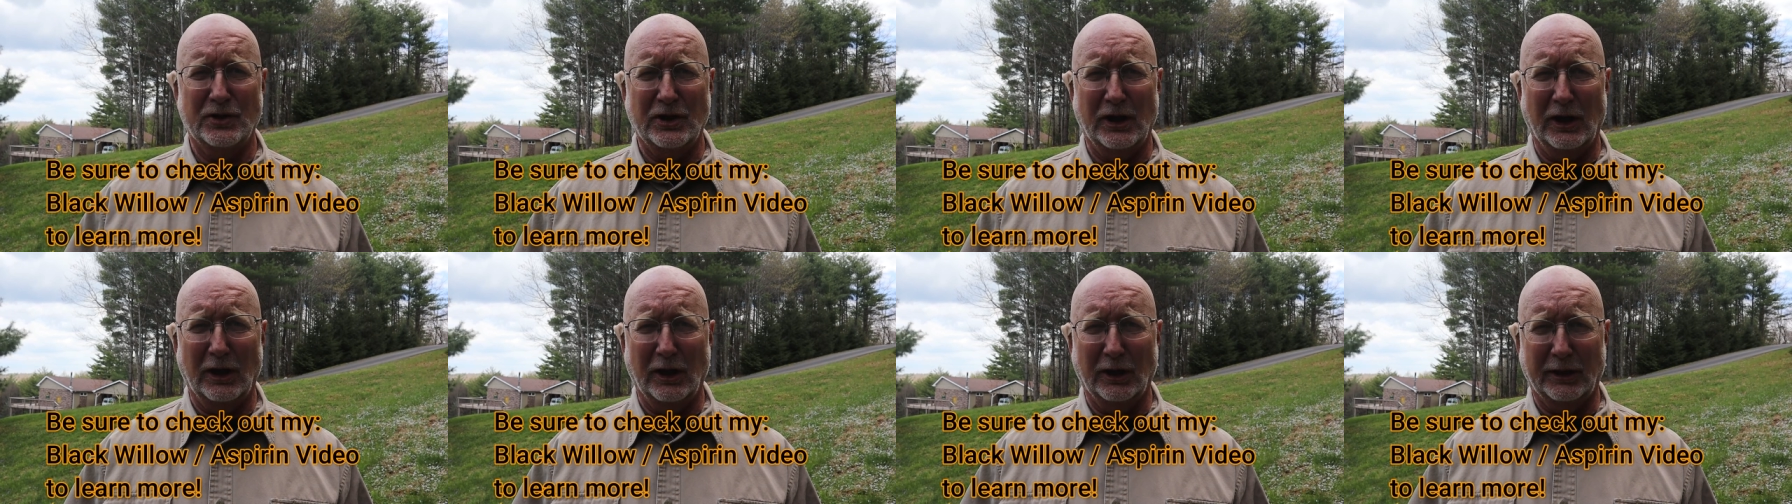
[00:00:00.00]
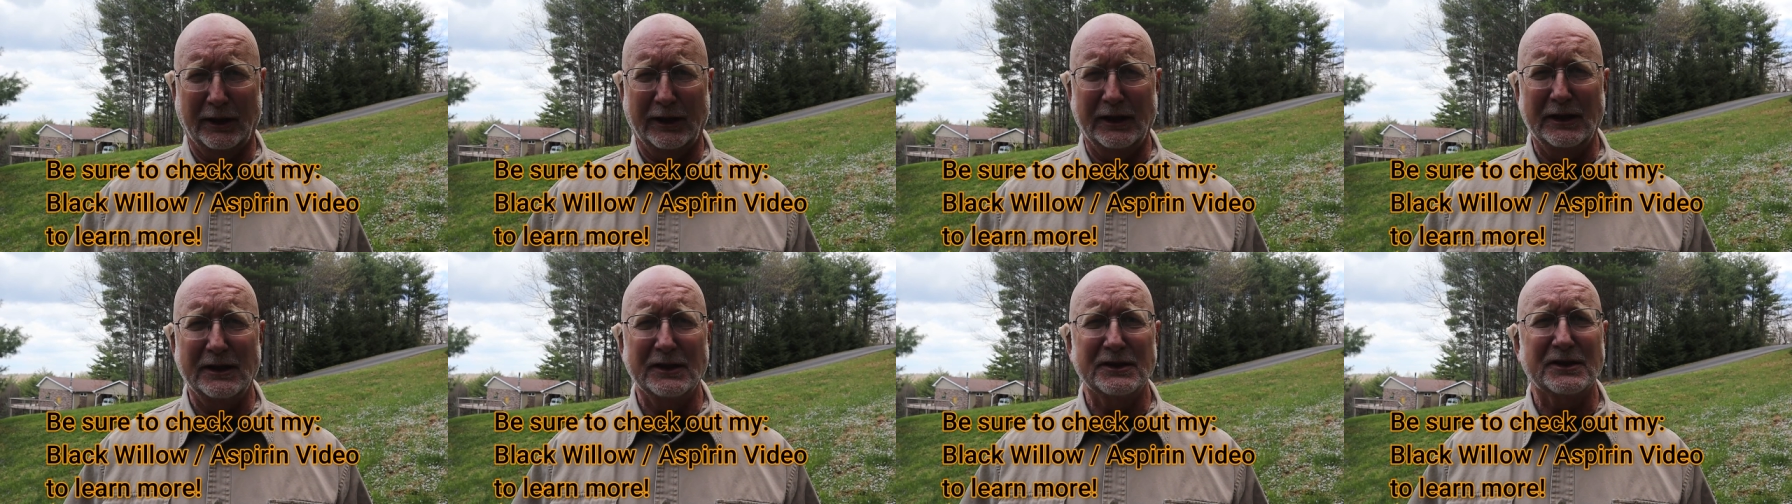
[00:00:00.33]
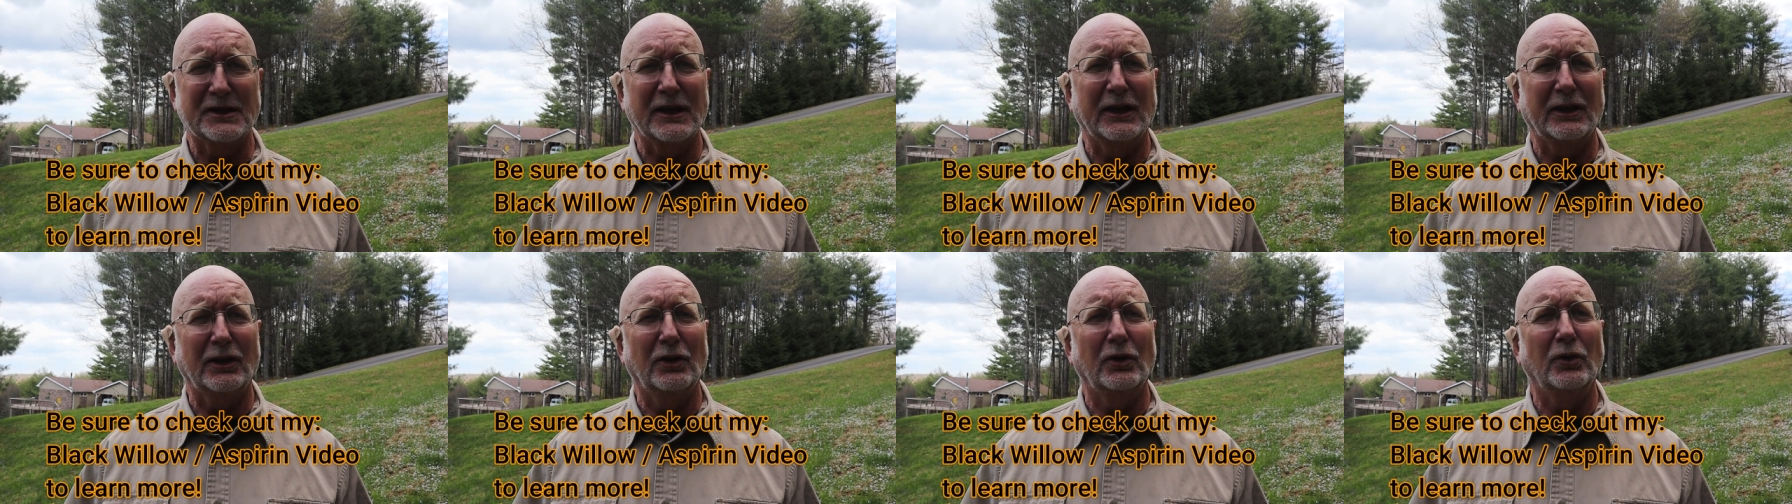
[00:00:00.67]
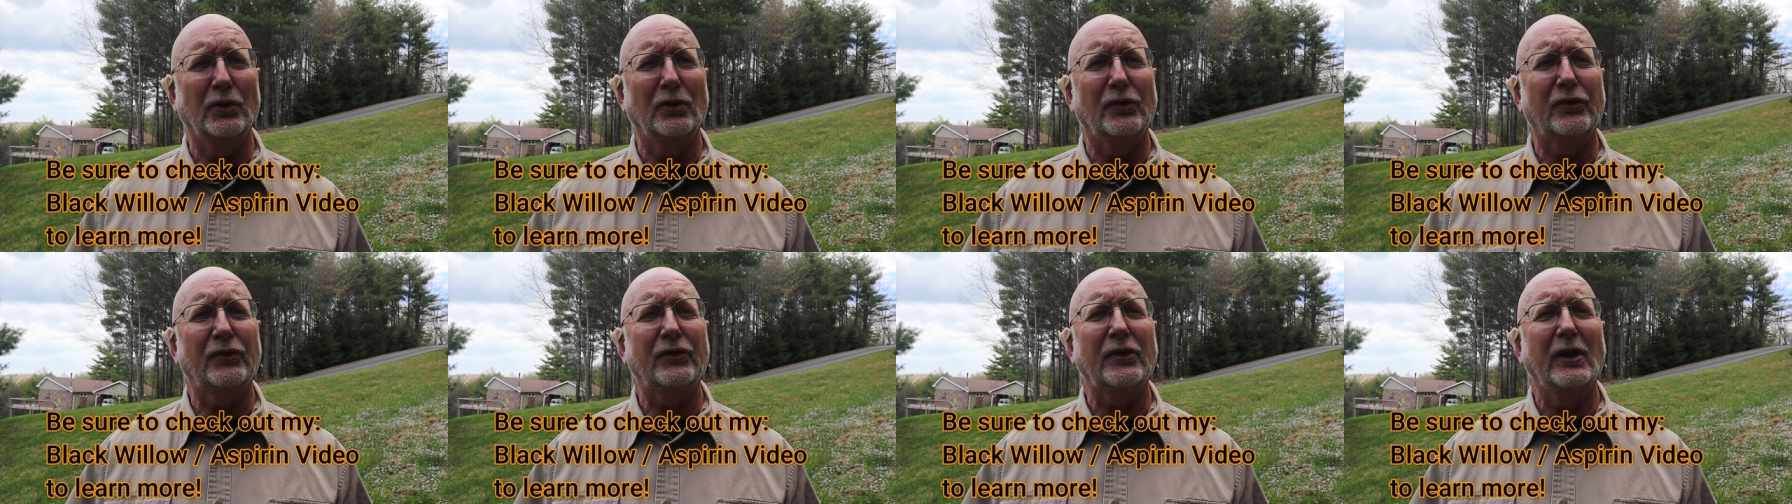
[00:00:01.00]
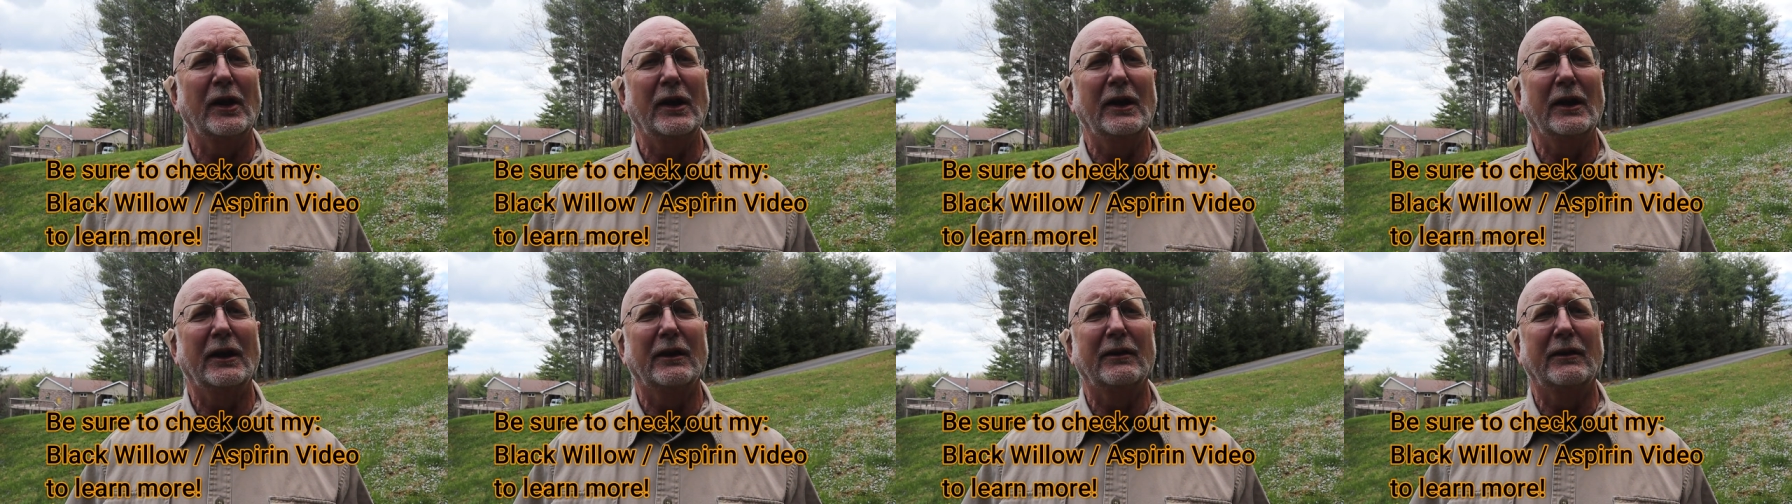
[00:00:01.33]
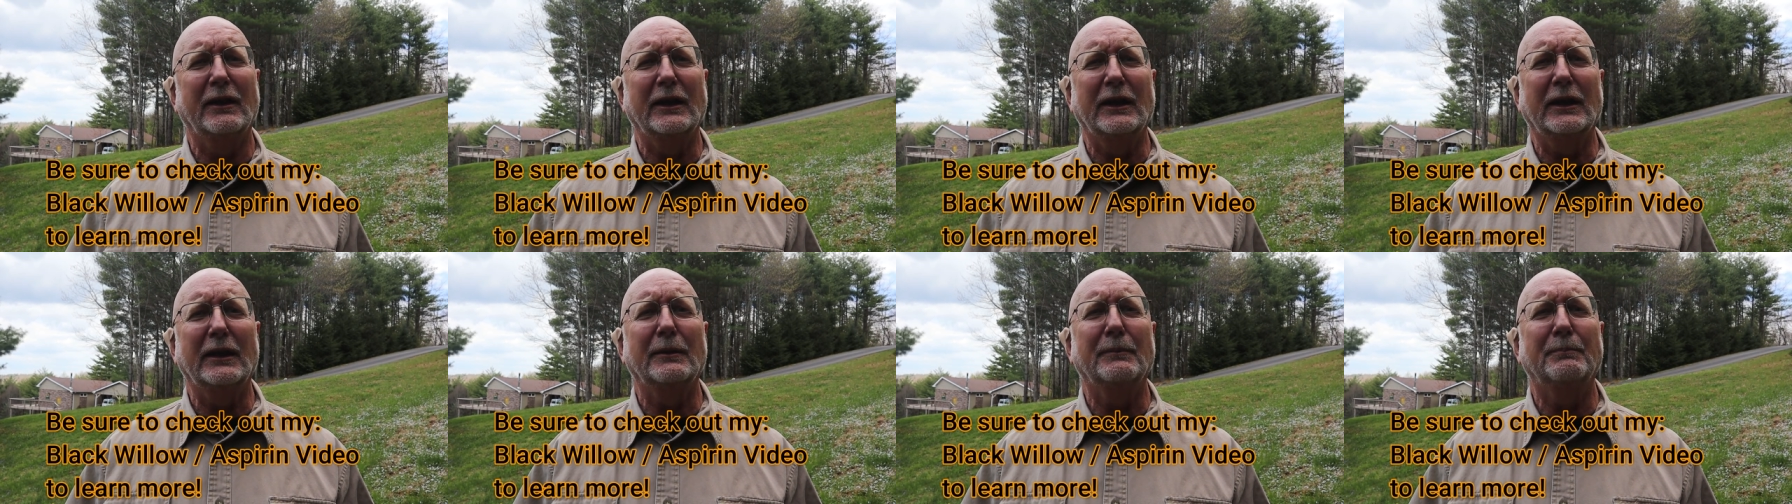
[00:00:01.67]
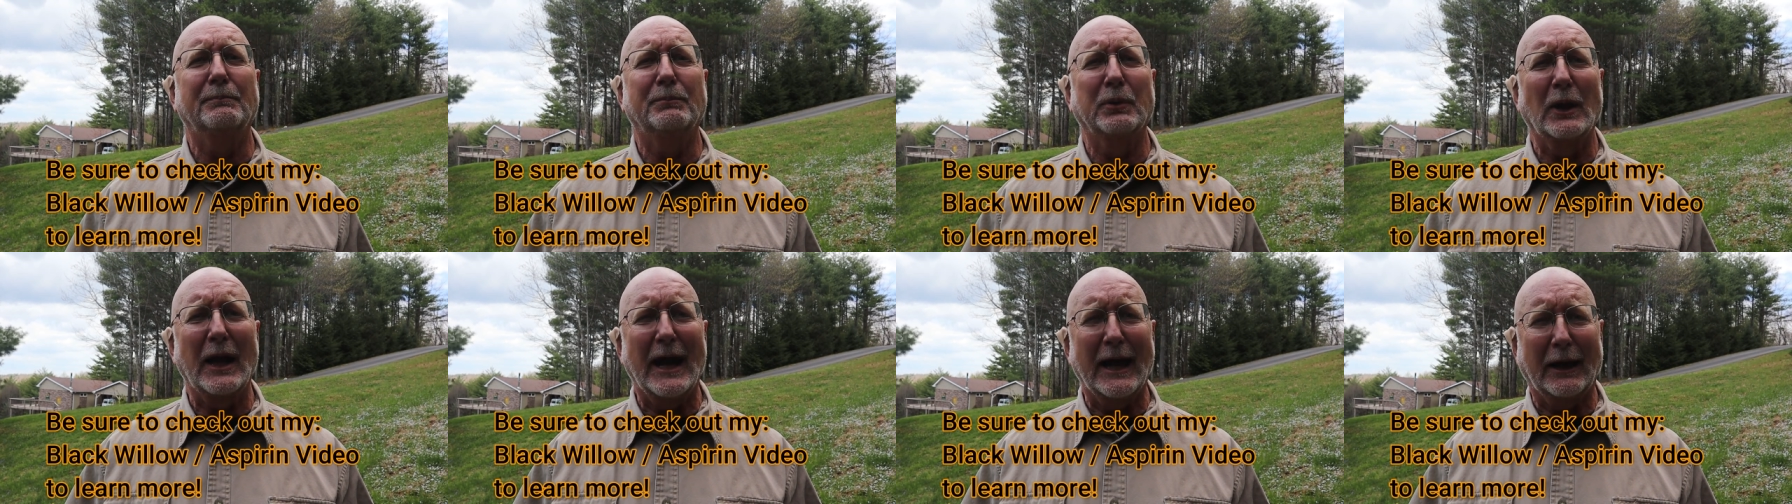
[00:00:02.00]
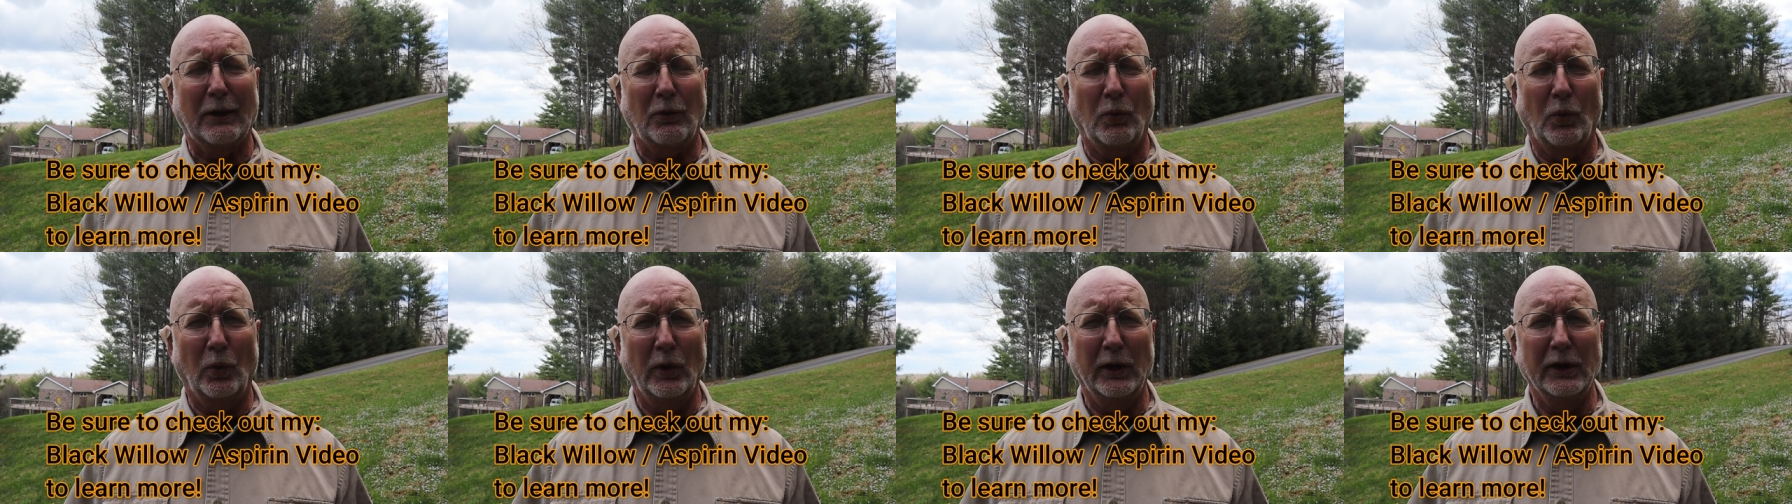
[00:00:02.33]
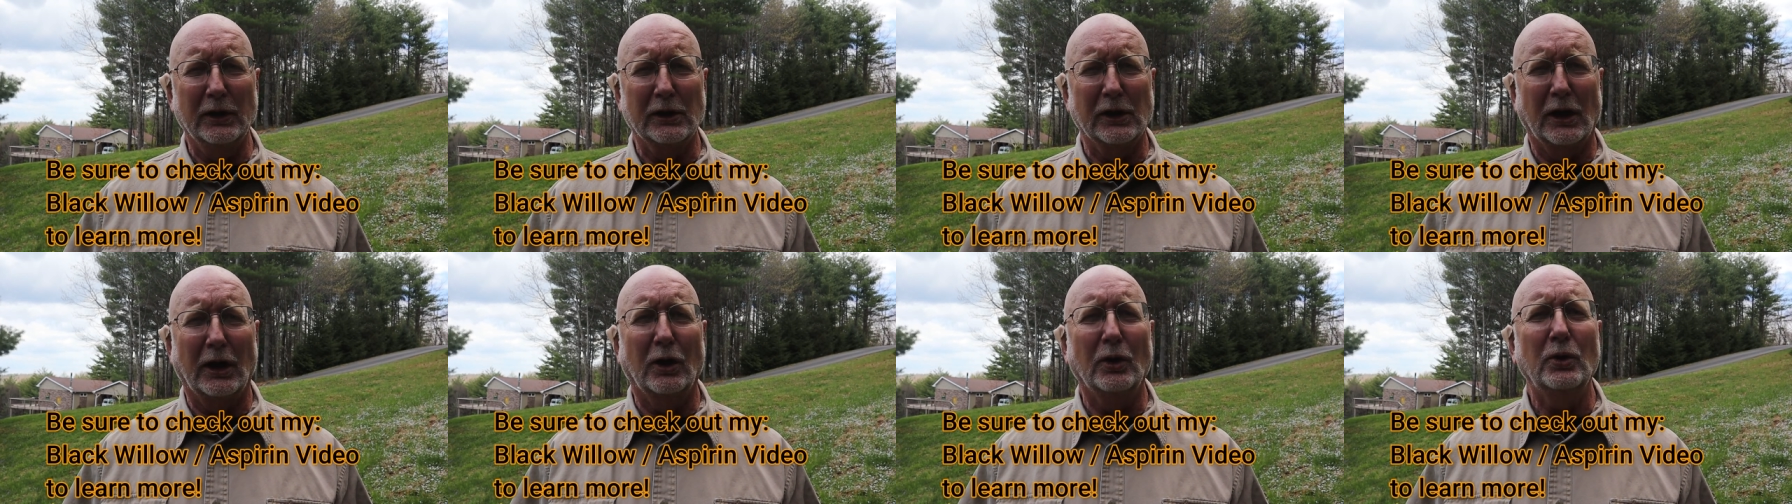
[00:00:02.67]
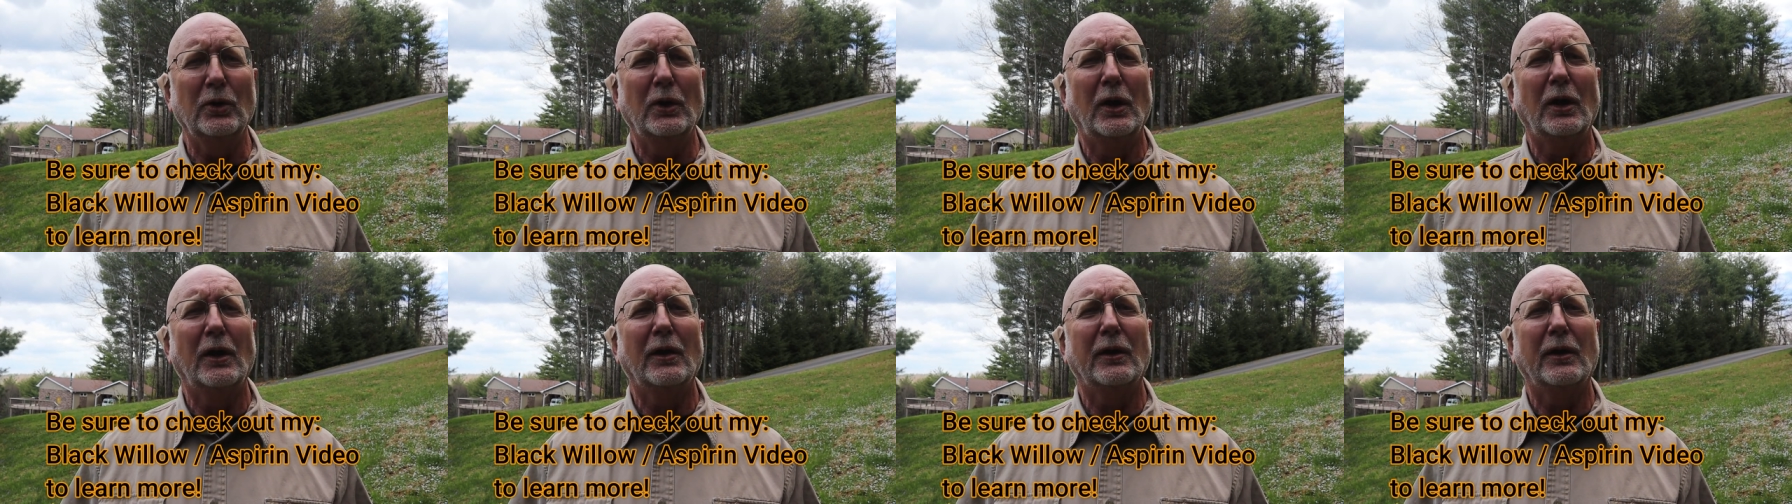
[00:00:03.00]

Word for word: Cherokees that used the black willow